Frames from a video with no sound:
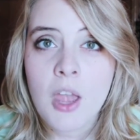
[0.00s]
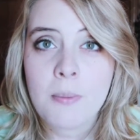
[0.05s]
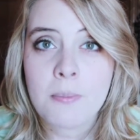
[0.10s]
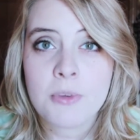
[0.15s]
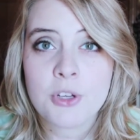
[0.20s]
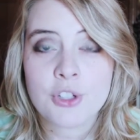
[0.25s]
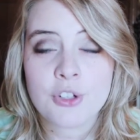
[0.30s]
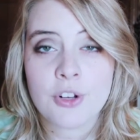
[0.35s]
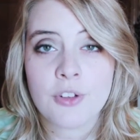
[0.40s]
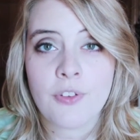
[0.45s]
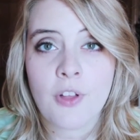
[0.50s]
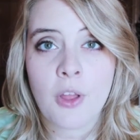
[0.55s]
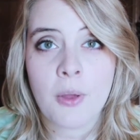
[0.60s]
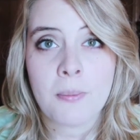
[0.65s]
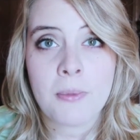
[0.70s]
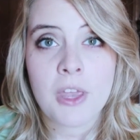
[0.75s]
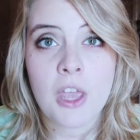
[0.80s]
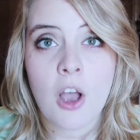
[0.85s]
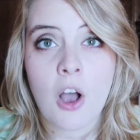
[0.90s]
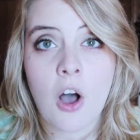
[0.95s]
Be sure to follow
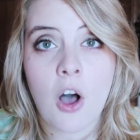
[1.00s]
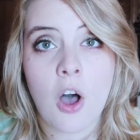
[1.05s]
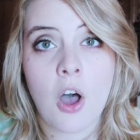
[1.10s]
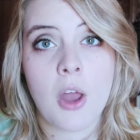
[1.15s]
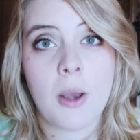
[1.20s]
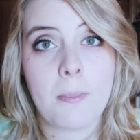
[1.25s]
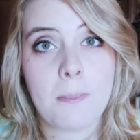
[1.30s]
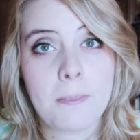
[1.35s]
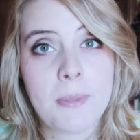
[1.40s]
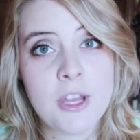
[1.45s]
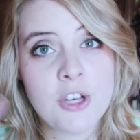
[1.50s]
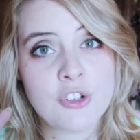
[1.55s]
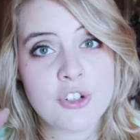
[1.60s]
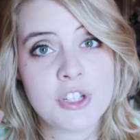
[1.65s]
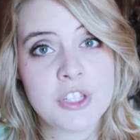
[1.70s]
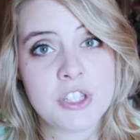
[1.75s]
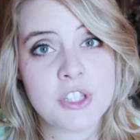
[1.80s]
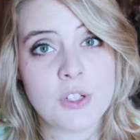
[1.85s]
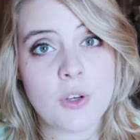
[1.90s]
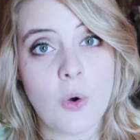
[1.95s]
me on
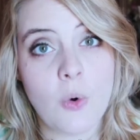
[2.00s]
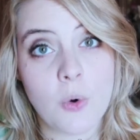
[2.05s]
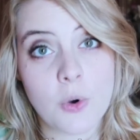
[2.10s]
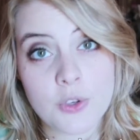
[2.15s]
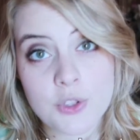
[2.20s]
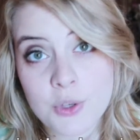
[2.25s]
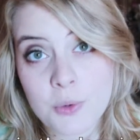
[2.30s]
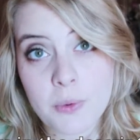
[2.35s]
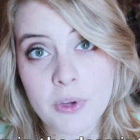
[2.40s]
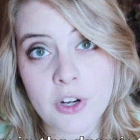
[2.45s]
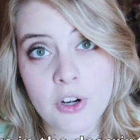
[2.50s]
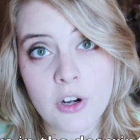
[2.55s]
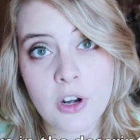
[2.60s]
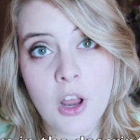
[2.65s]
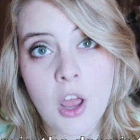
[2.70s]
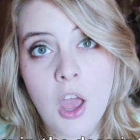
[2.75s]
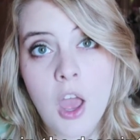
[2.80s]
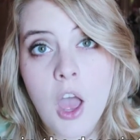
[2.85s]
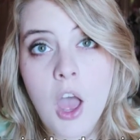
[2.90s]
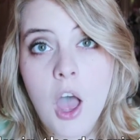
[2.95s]
Pinterest or Twitter.
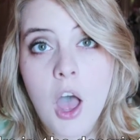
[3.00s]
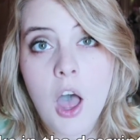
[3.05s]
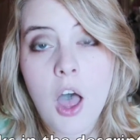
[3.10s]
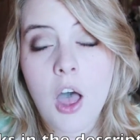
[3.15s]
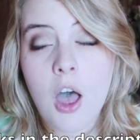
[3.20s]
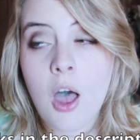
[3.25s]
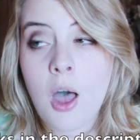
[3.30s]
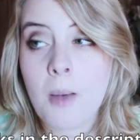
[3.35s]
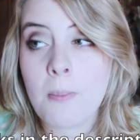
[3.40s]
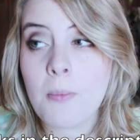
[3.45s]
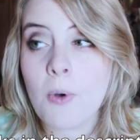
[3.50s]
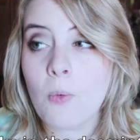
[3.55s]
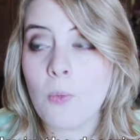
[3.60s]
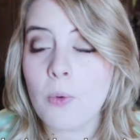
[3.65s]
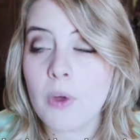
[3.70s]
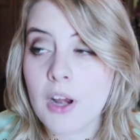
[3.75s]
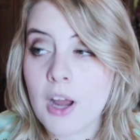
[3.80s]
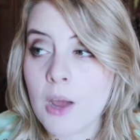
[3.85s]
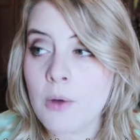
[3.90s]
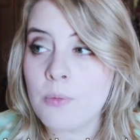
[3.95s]

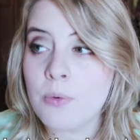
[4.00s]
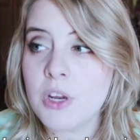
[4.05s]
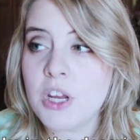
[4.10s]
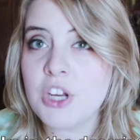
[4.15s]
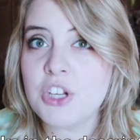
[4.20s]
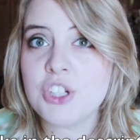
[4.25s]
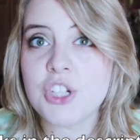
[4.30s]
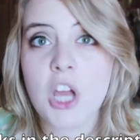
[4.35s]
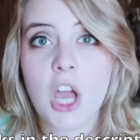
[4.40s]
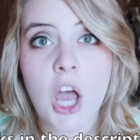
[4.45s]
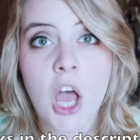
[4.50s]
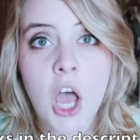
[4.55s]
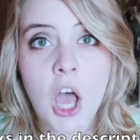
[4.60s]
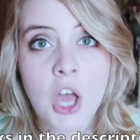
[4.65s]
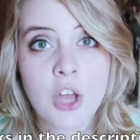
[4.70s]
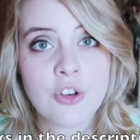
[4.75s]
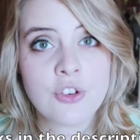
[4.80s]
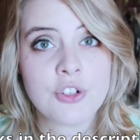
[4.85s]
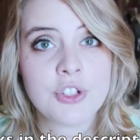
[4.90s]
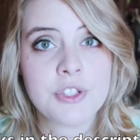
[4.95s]
When I reach
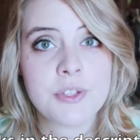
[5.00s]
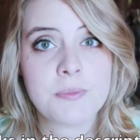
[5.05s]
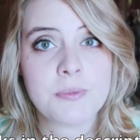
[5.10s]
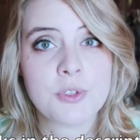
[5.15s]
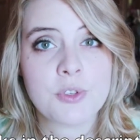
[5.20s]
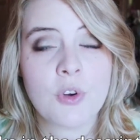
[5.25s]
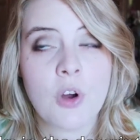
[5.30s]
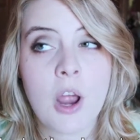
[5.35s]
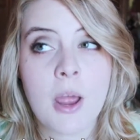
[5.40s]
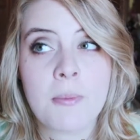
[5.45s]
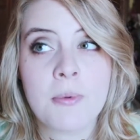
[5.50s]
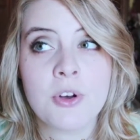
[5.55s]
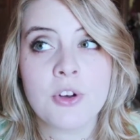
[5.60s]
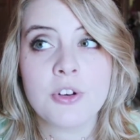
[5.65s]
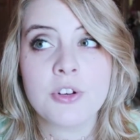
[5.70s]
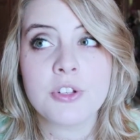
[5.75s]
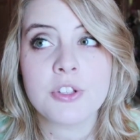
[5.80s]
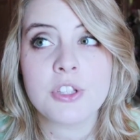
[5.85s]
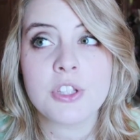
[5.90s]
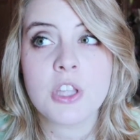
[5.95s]
100
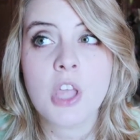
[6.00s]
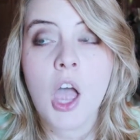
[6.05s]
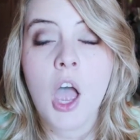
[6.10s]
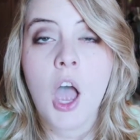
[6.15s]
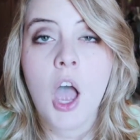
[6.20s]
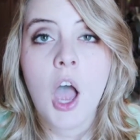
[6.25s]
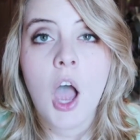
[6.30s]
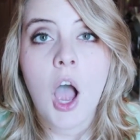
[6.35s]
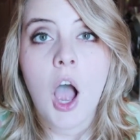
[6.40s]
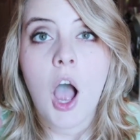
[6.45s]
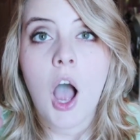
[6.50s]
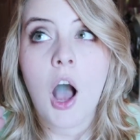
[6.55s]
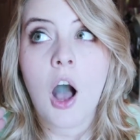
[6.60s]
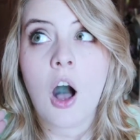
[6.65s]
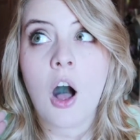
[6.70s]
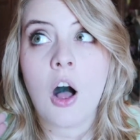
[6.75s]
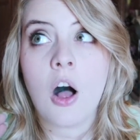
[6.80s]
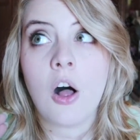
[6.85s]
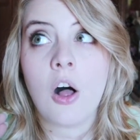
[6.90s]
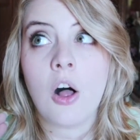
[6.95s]
subscribers,
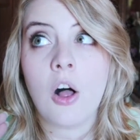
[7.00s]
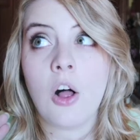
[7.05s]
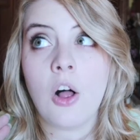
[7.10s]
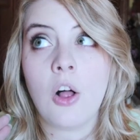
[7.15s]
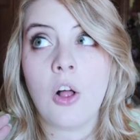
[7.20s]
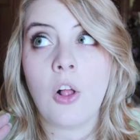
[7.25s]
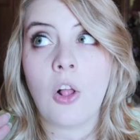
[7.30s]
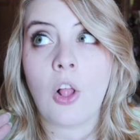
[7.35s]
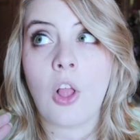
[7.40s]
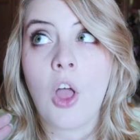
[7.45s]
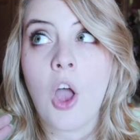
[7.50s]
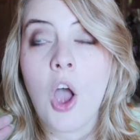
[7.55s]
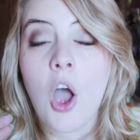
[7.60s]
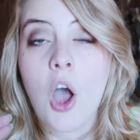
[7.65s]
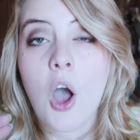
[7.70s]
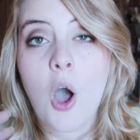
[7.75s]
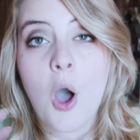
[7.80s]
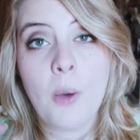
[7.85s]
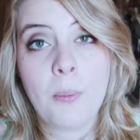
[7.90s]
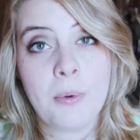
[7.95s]
I'll
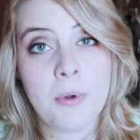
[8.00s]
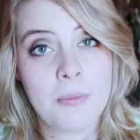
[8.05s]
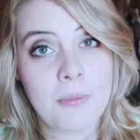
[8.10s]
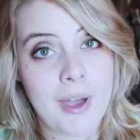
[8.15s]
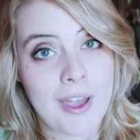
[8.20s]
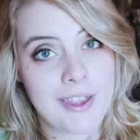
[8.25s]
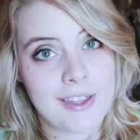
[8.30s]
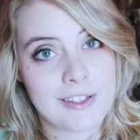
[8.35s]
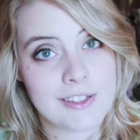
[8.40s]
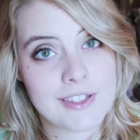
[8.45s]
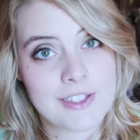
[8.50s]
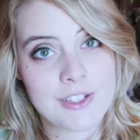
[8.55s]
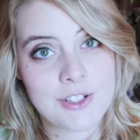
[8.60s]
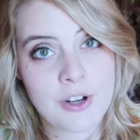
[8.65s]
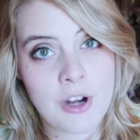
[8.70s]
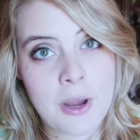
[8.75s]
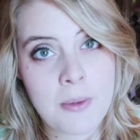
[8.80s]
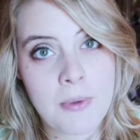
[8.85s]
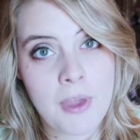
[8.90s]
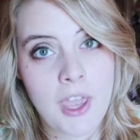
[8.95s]
open my
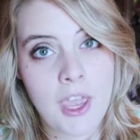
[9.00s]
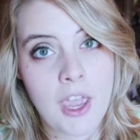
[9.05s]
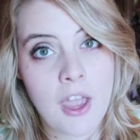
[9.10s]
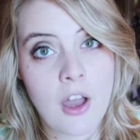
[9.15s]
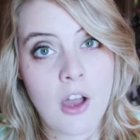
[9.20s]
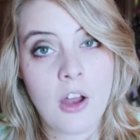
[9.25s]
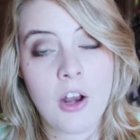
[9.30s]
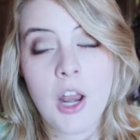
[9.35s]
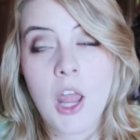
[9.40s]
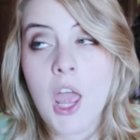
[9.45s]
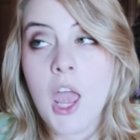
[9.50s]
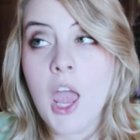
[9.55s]
Instagram account,